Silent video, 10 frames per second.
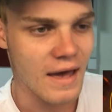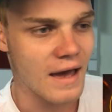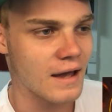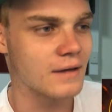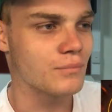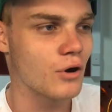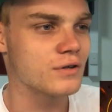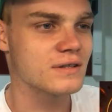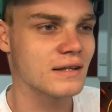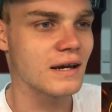And
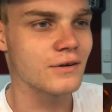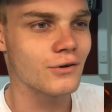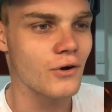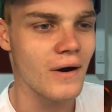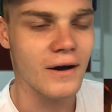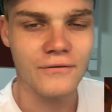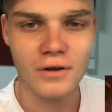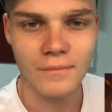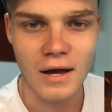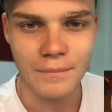personally, I don't know how I
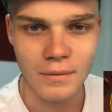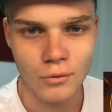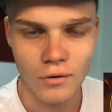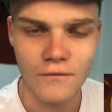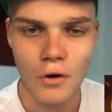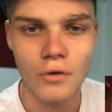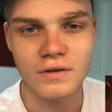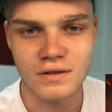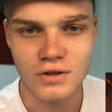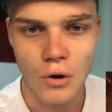feel about people referring to
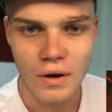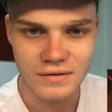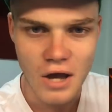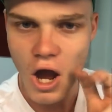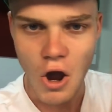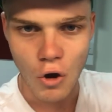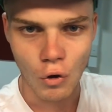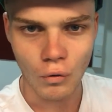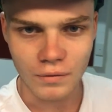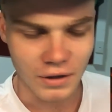the show as Who.